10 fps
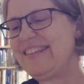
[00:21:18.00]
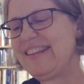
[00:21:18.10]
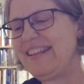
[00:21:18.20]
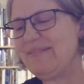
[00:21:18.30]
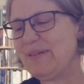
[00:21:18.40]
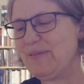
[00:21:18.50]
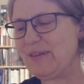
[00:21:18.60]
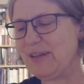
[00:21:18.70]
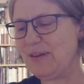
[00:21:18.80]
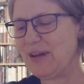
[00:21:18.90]
a little bit of
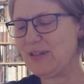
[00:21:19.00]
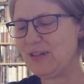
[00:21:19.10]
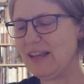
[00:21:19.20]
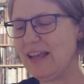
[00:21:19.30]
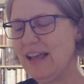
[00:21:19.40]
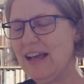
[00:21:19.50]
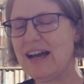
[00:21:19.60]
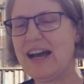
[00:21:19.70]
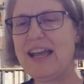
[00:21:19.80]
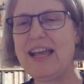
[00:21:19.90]
a curiosity.
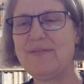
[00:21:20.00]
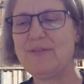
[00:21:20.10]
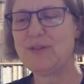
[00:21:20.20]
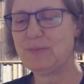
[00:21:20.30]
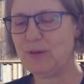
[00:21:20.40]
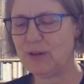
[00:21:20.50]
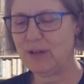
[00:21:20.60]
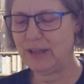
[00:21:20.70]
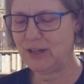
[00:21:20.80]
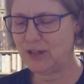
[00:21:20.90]
I have a small
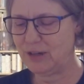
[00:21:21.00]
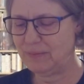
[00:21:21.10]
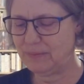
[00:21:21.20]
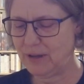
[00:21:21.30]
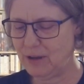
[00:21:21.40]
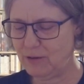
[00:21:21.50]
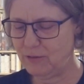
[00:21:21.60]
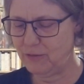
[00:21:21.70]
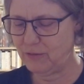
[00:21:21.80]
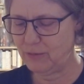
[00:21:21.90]
collection of
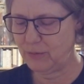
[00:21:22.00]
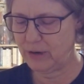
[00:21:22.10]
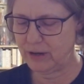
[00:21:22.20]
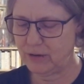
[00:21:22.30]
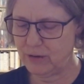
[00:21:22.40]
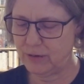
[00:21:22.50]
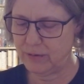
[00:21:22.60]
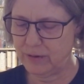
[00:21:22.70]
what I call